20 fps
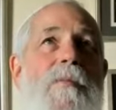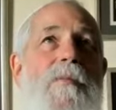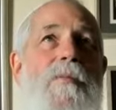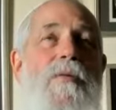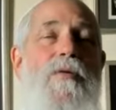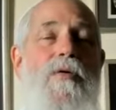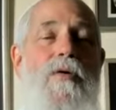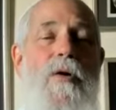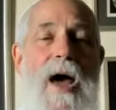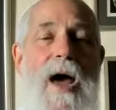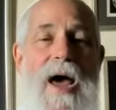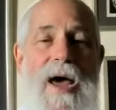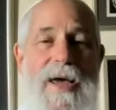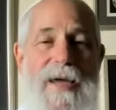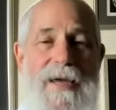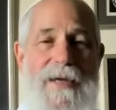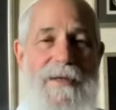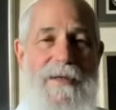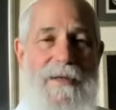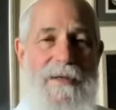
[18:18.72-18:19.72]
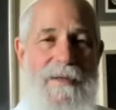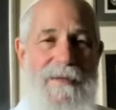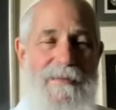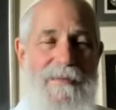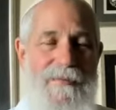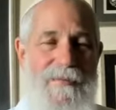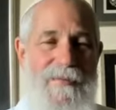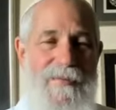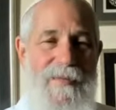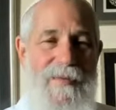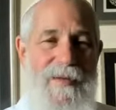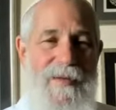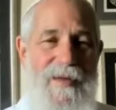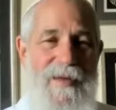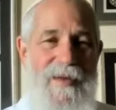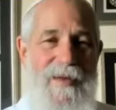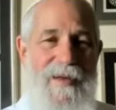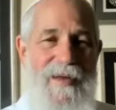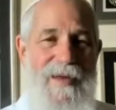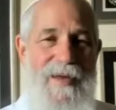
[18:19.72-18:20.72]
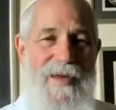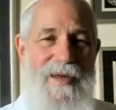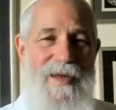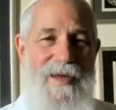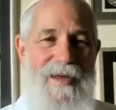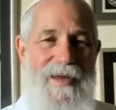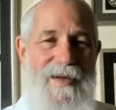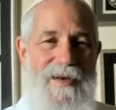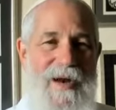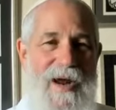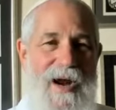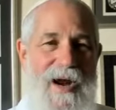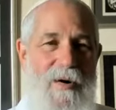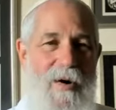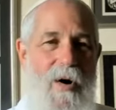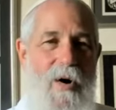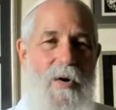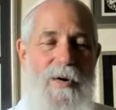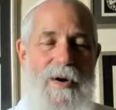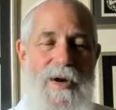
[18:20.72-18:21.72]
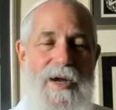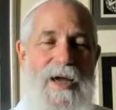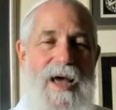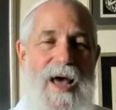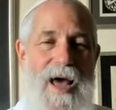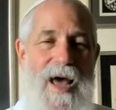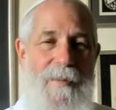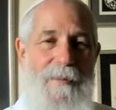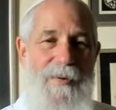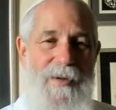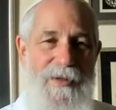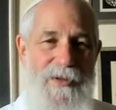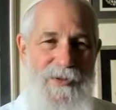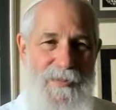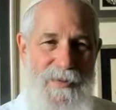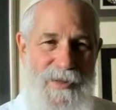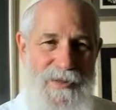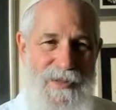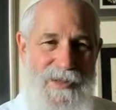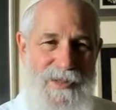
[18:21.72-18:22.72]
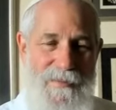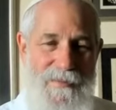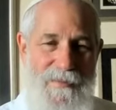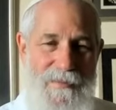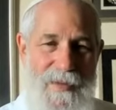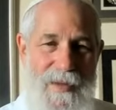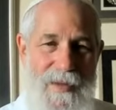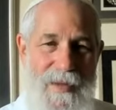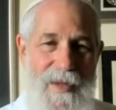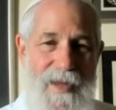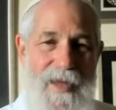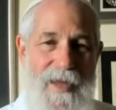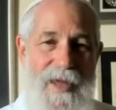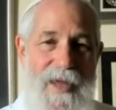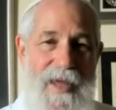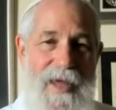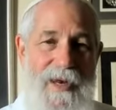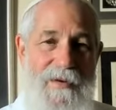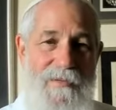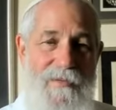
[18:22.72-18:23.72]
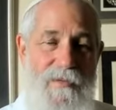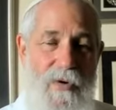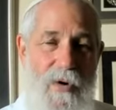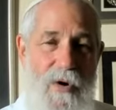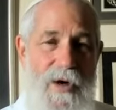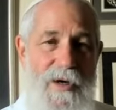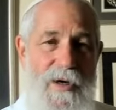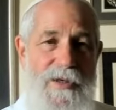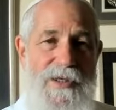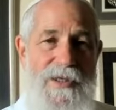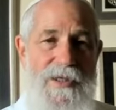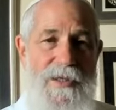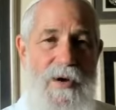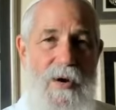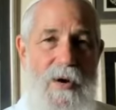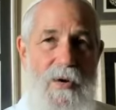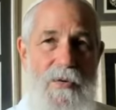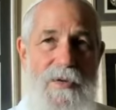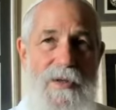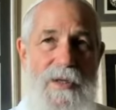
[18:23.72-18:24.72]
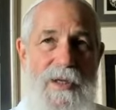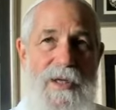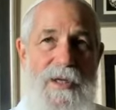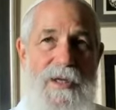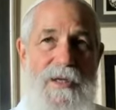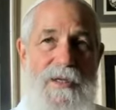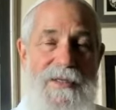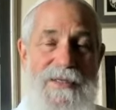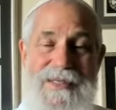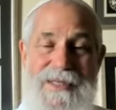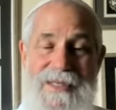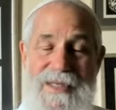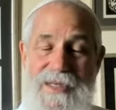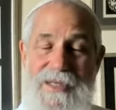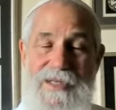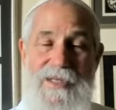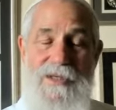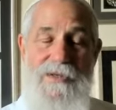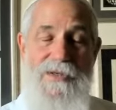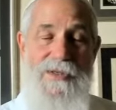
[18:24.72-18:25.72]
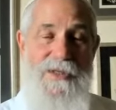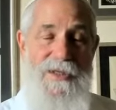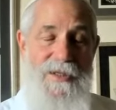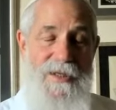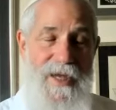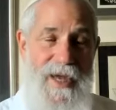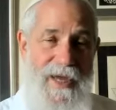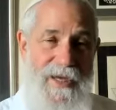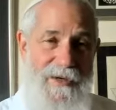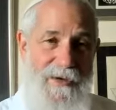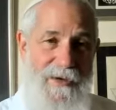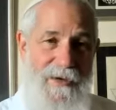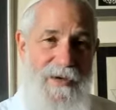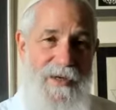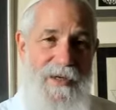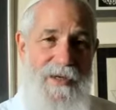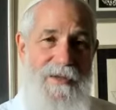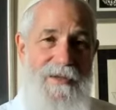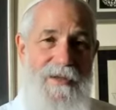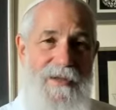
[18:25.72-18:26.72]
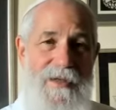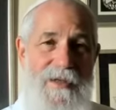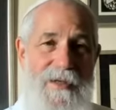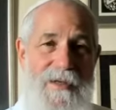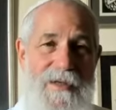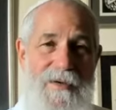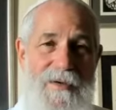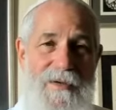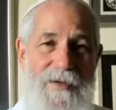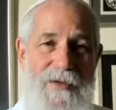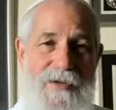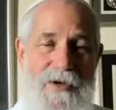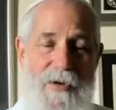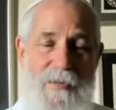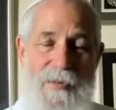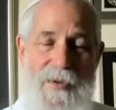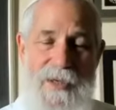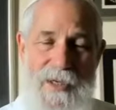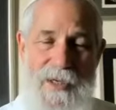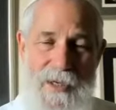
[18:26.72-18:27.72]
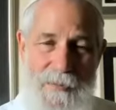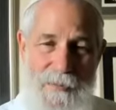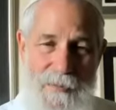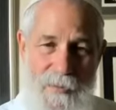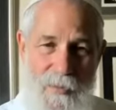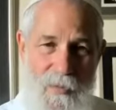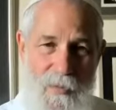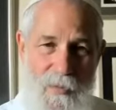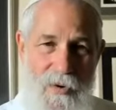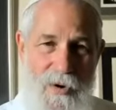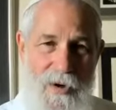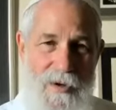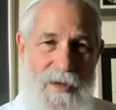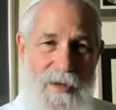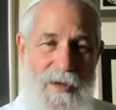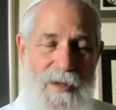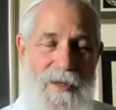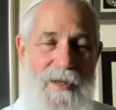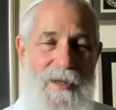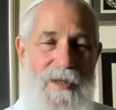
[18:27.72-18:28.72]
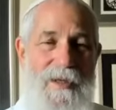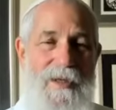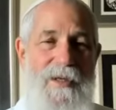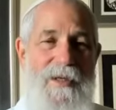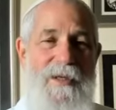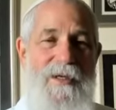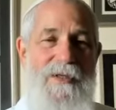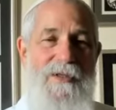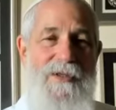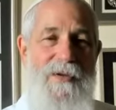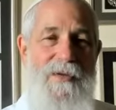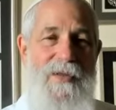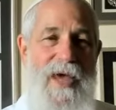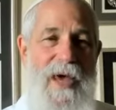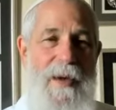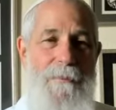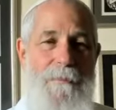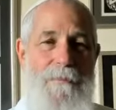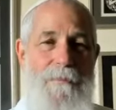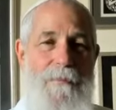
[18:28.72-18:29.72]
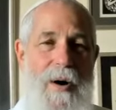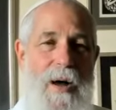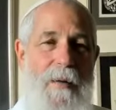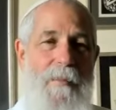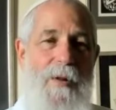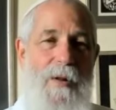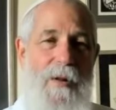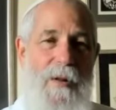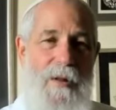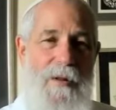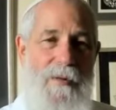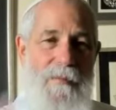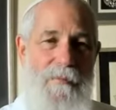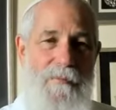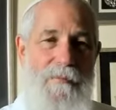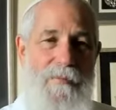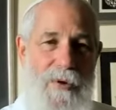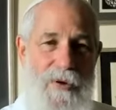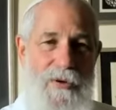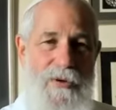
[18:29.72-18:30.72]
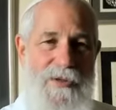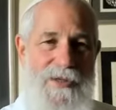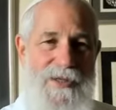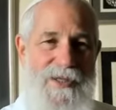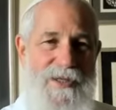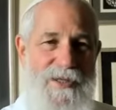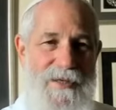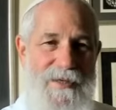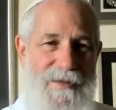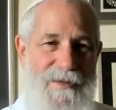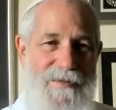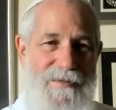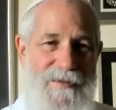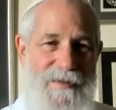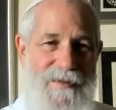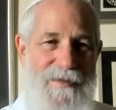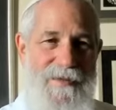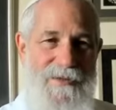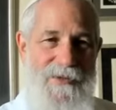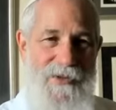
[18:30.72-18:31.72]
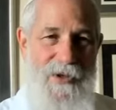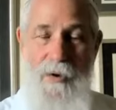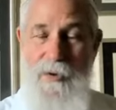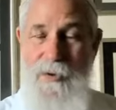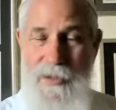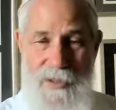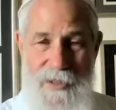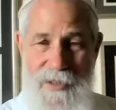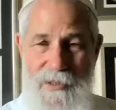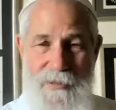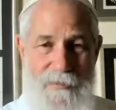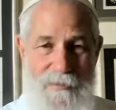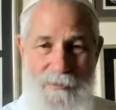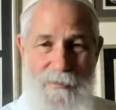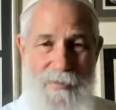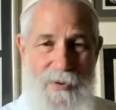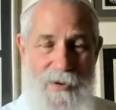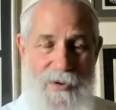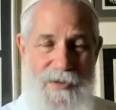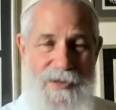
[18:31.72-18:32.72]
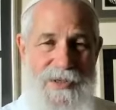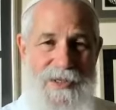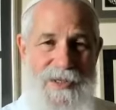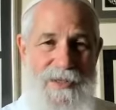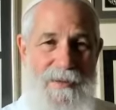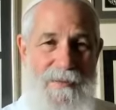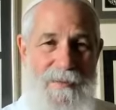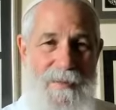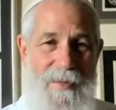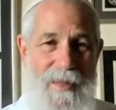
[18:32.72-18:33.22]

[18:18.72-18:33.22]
pride in our own accomplishments. And of course, only 6 years later in the Yom Kippur War, so that bubble burst, totally burst.